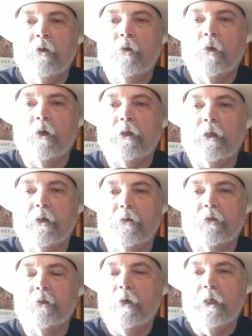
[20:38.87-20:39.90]
working and
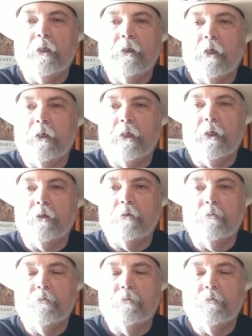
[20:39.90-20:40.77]
sweaty, I can't